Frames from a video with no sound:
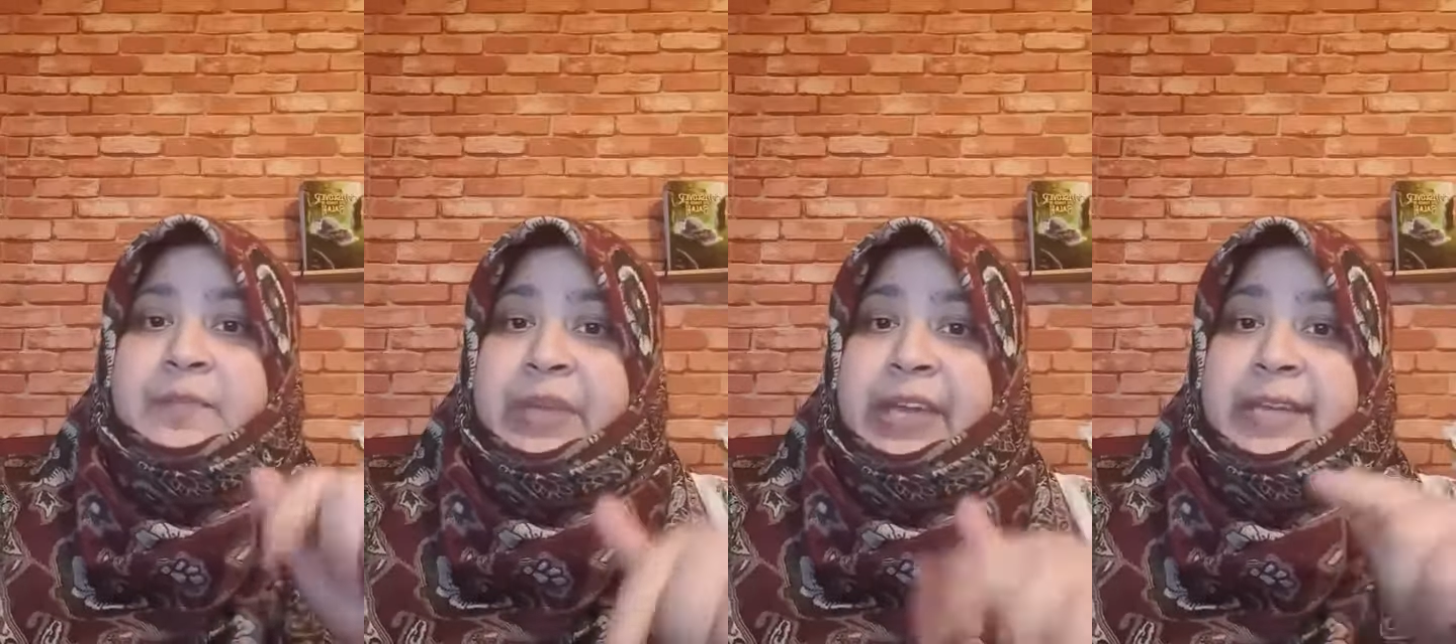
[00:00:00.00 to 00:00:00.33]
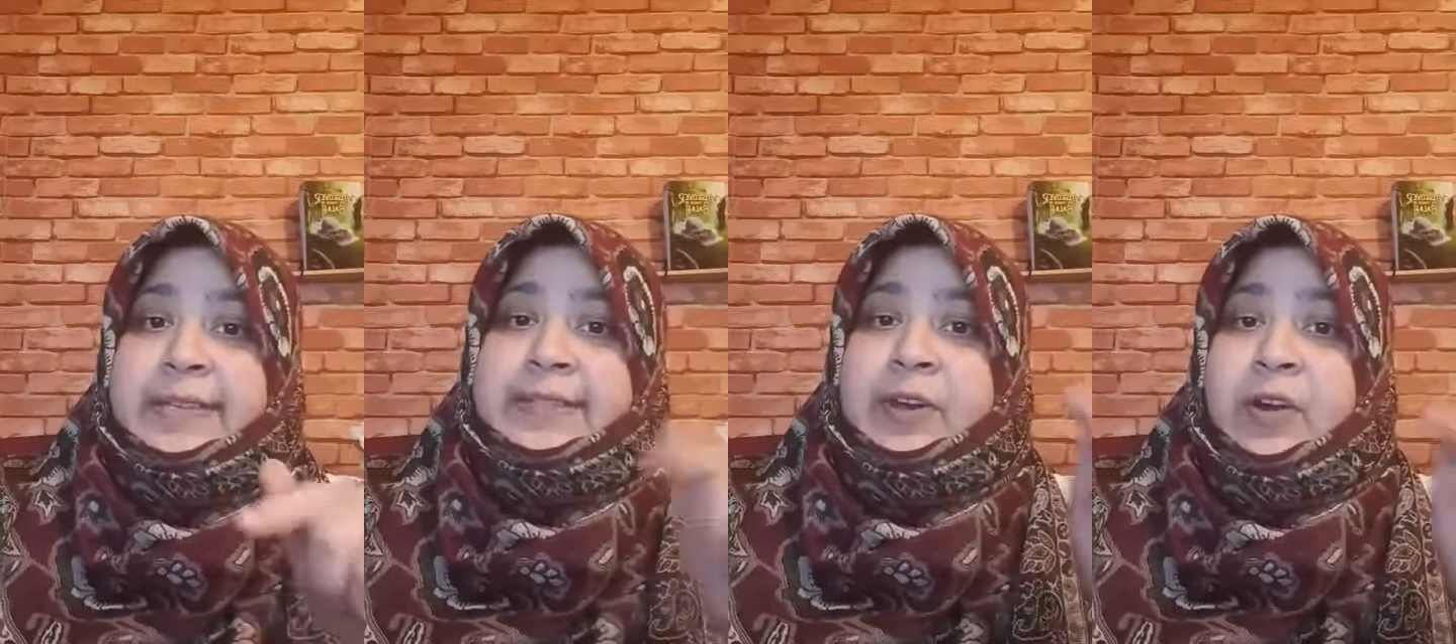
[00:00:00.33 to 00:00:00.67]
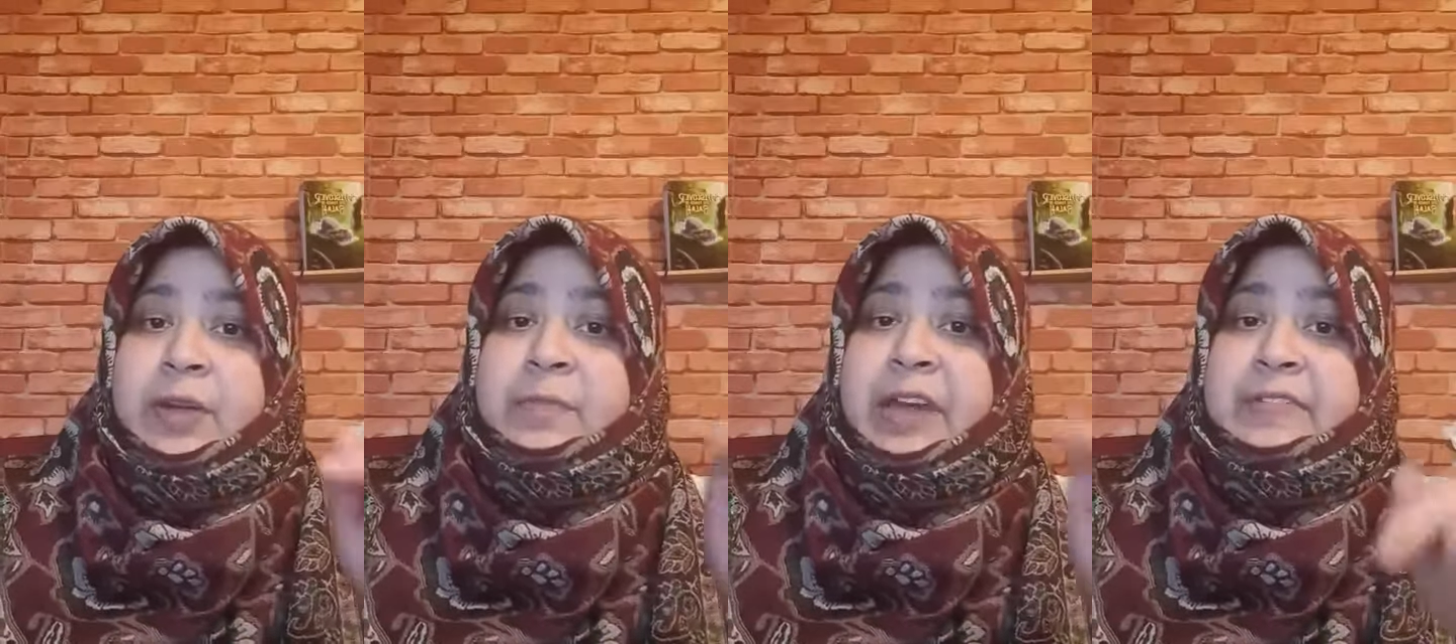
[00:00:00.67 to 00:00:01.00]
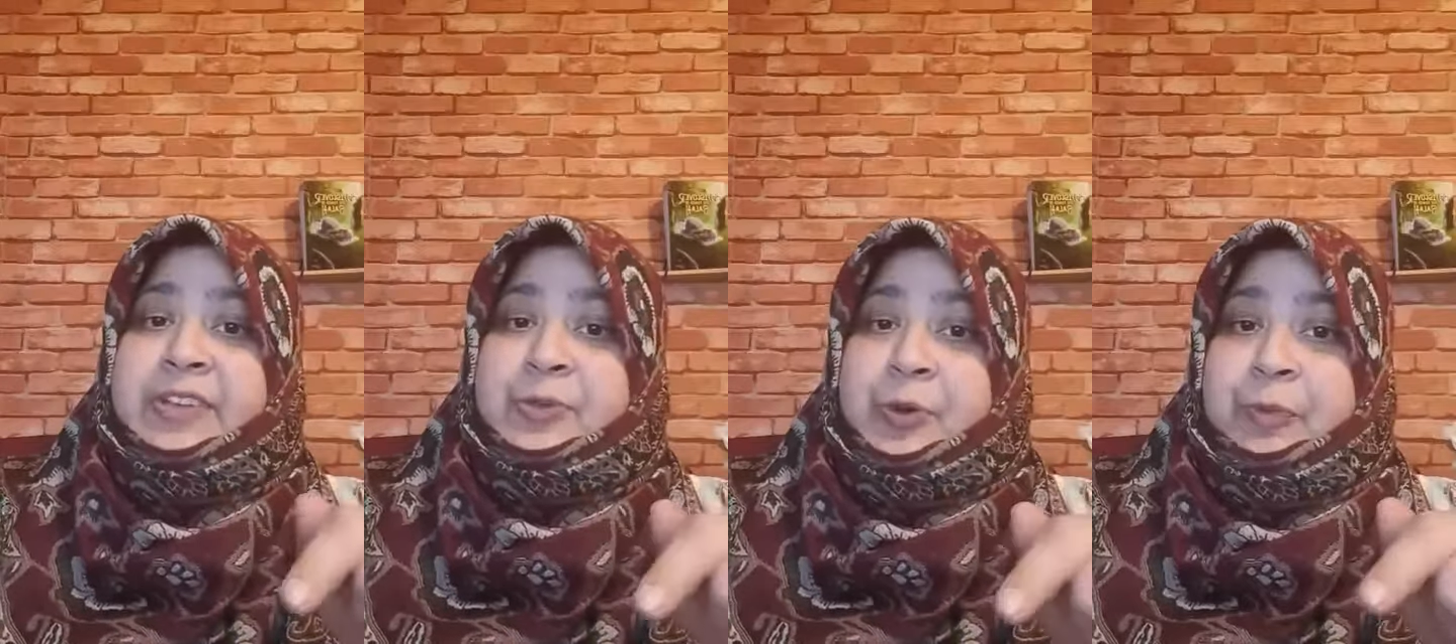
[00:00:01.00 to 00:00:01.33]
is on my
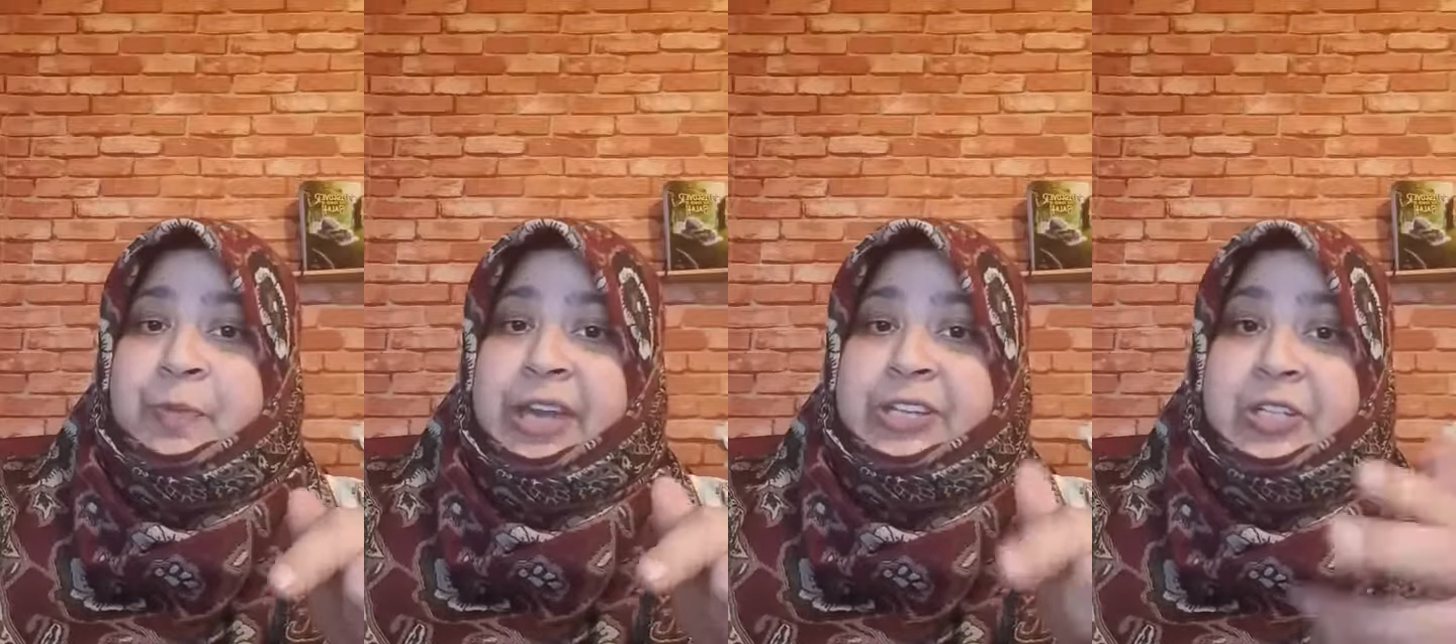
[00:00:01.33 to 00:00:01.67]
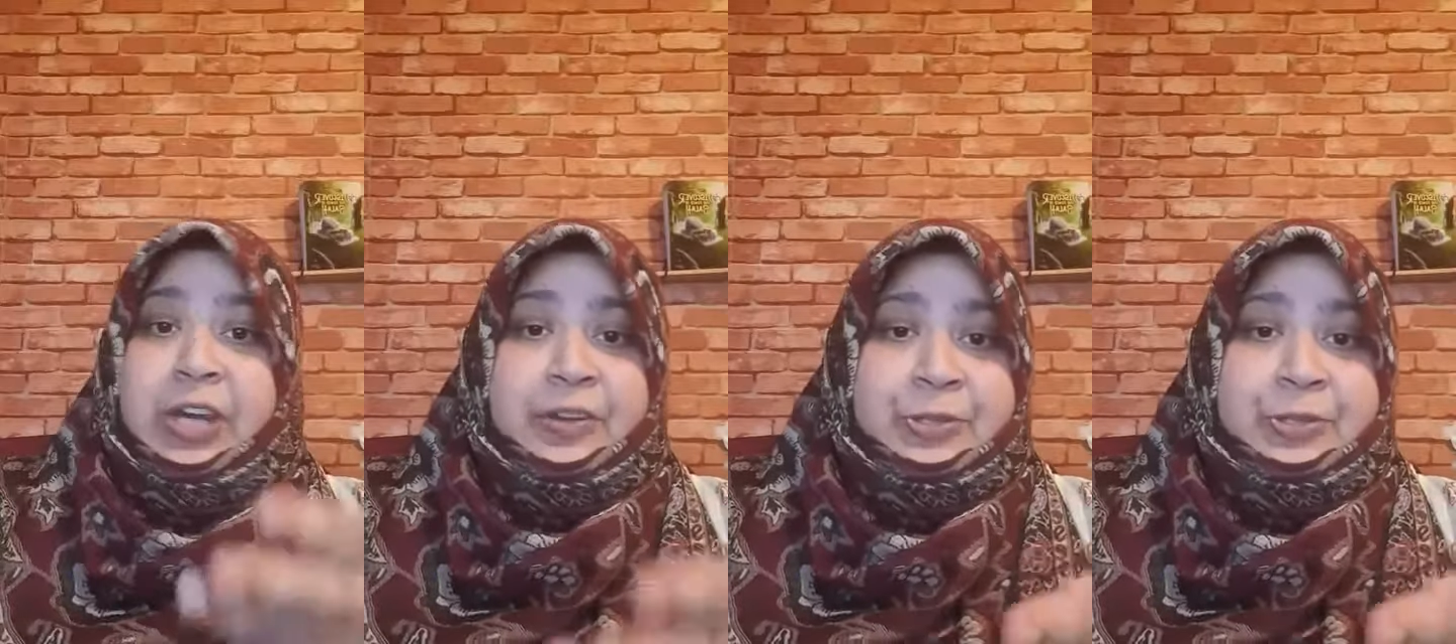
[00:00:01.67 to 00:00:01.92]
Facebook page now,